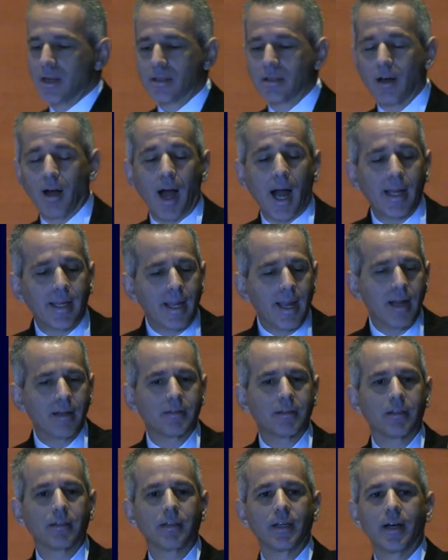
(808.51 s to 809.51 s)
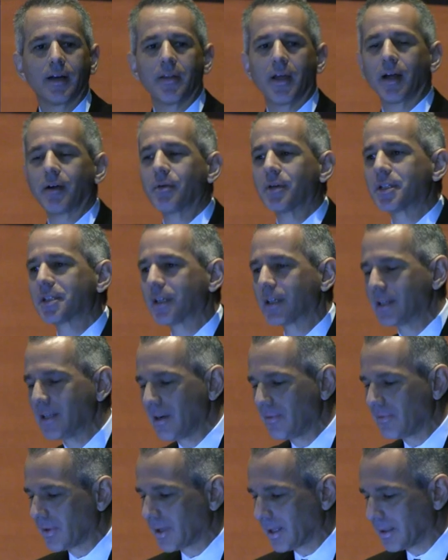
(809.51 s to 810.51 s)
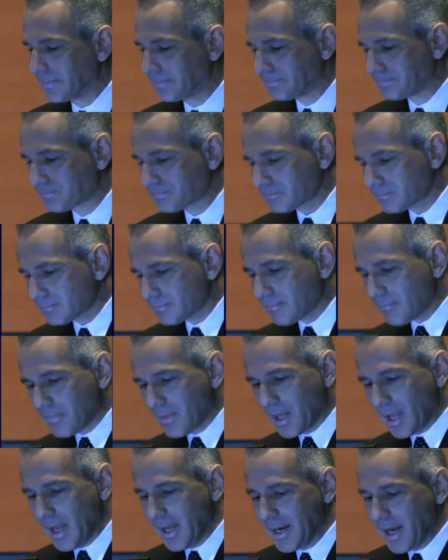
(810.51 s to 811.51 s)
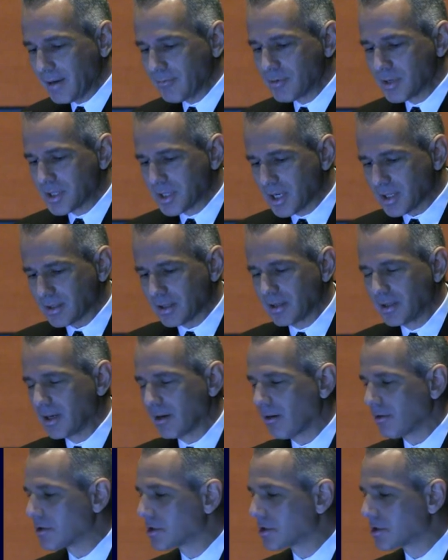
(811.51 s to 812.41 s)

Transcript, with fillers: so I can't declare that it was significant and I resisted the